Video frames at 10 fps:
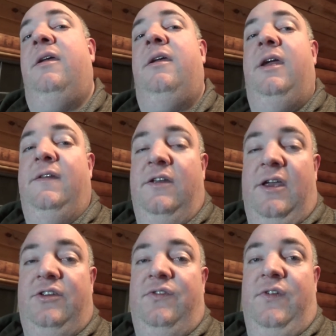in the
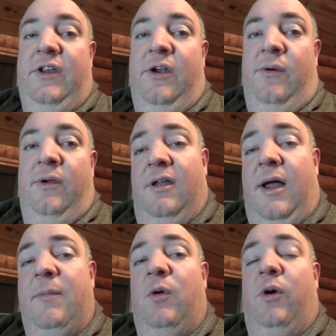next video.
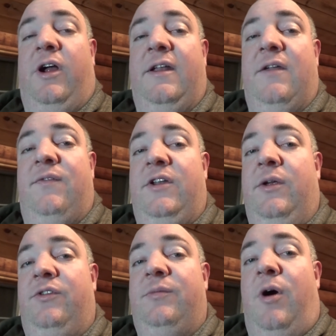I'm going to work on that
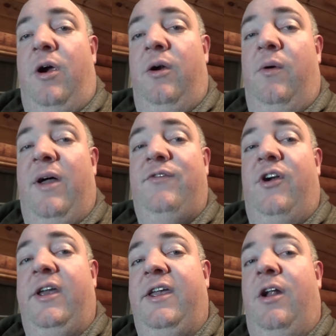video tomorrow after
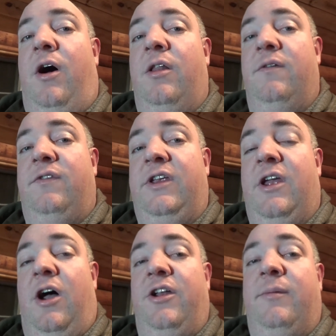I get all of the
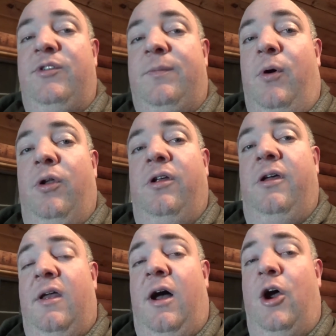items pulled.
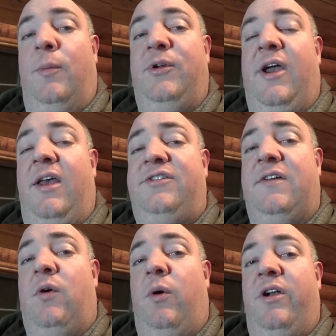I hope you guys
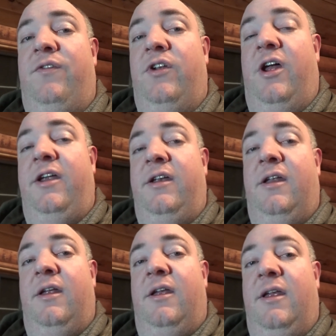have a wonderful night.
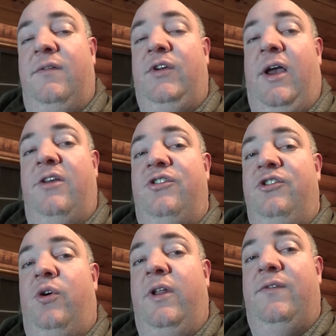If you guys
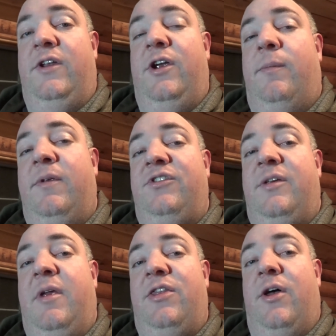enjoy the video, please
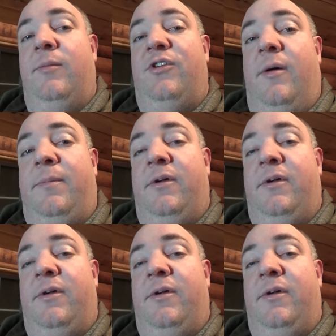give me a thumbs up.